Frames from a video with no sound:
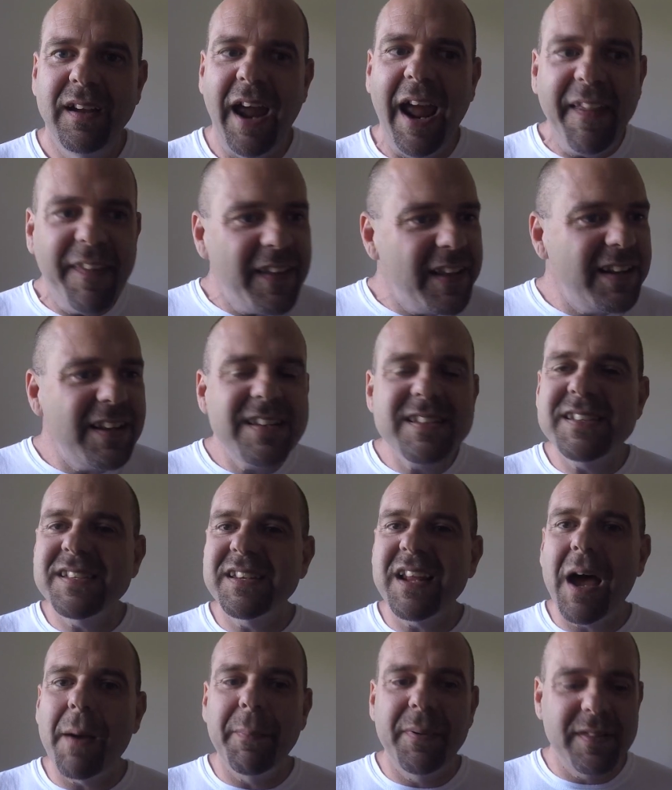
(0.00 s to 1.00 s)
and they didn't
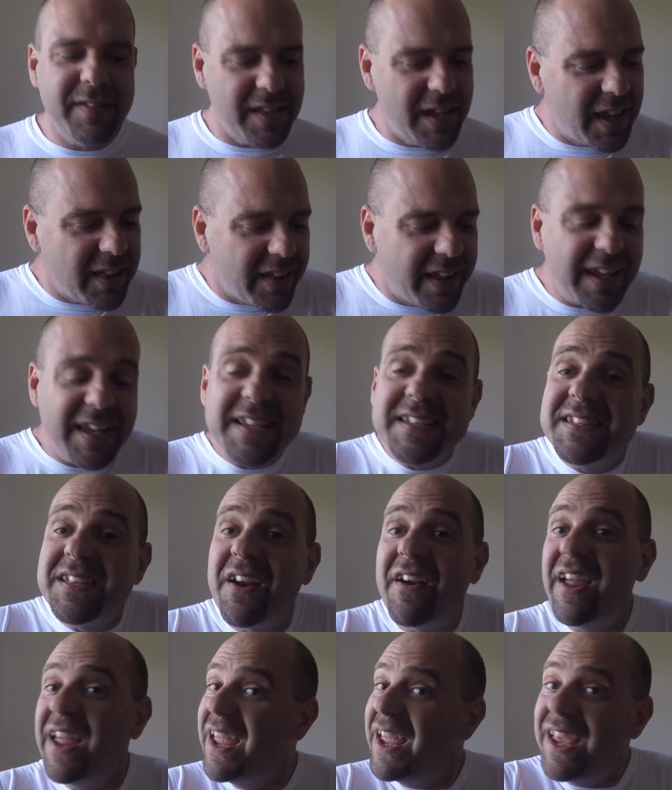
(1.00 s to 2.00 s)
stop and think, like, is
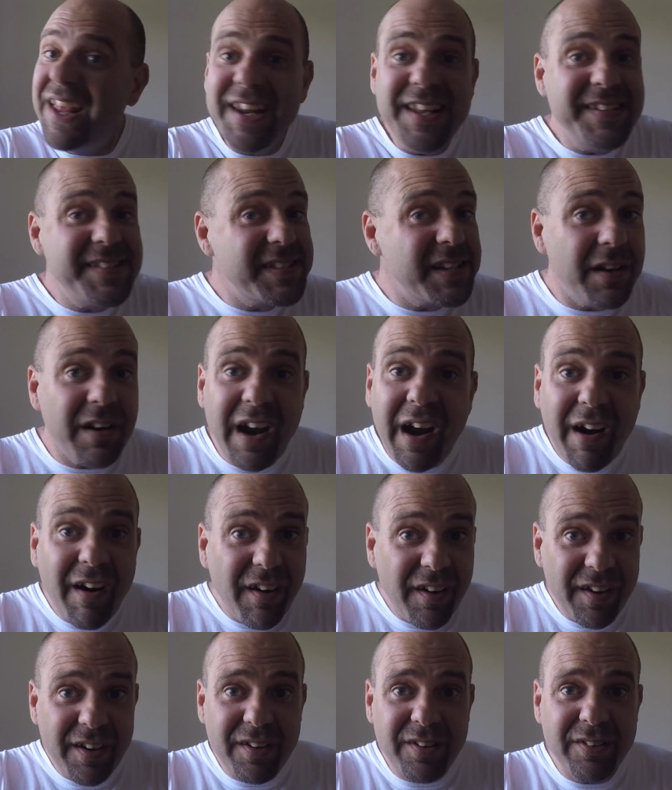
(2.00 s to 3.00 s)
there any
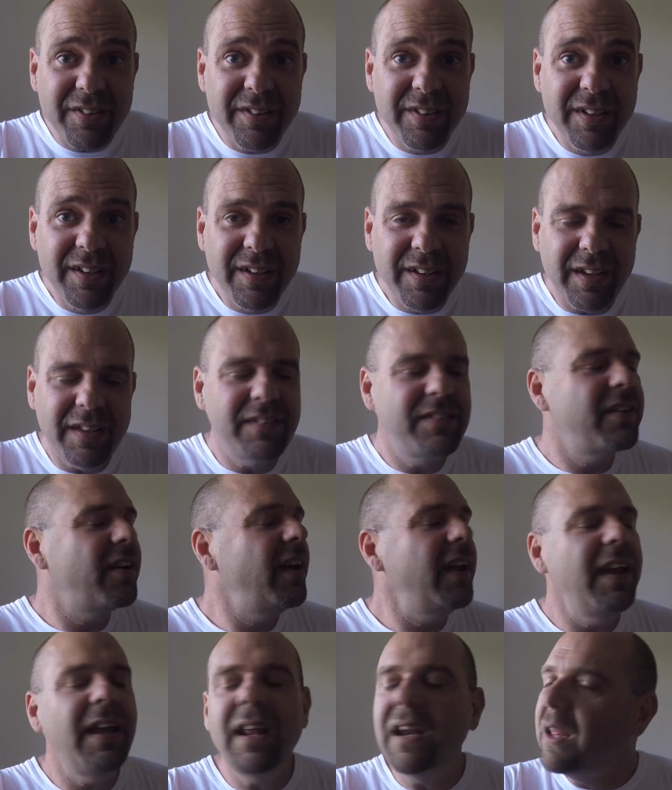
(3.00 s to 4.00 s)
scenario? Is
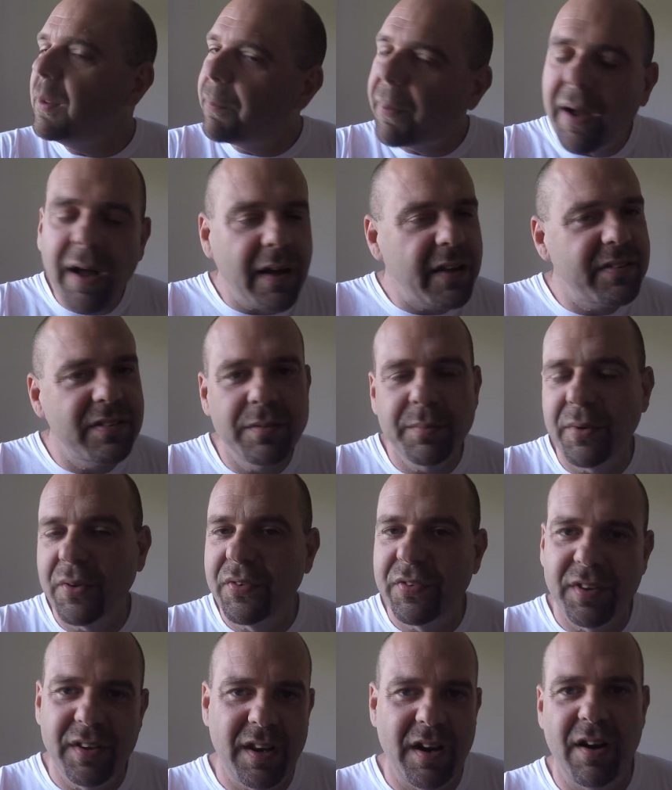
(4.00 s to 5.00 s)
there any possible
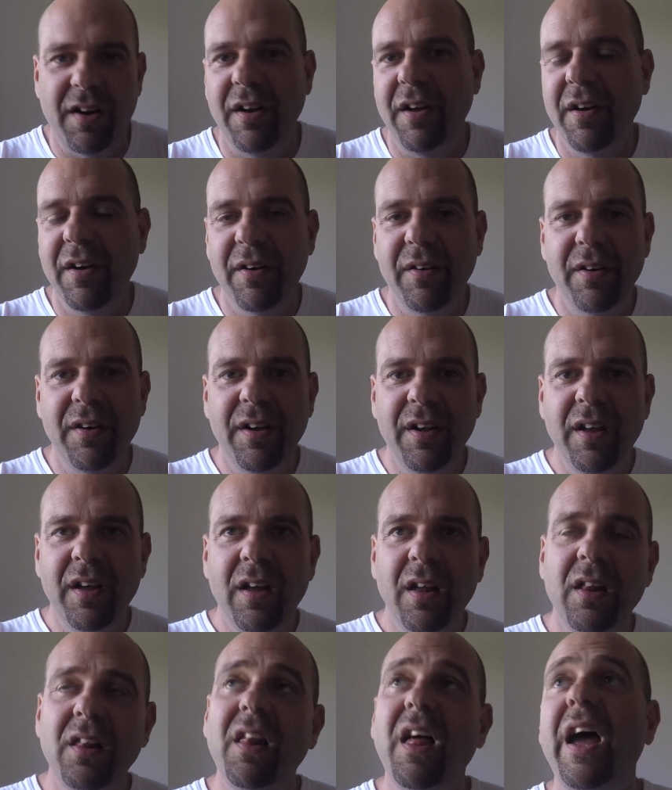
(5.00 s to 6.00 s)
scenario?
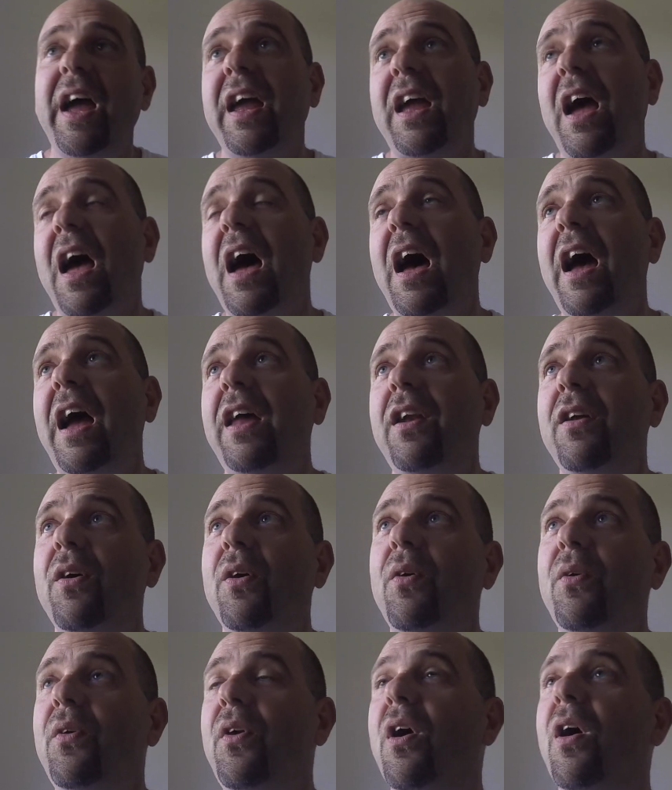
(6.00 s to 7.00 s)
Like, I
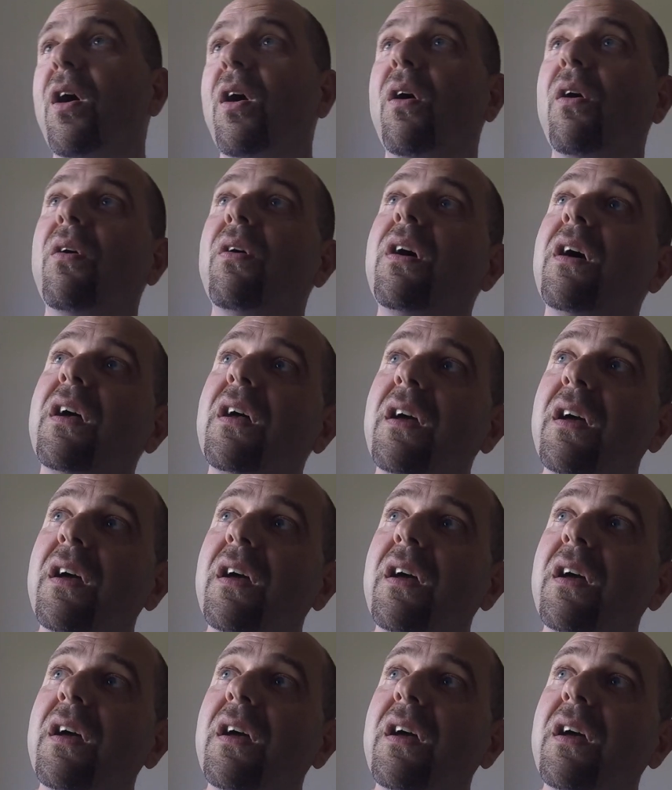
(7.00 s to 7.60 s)
don't know,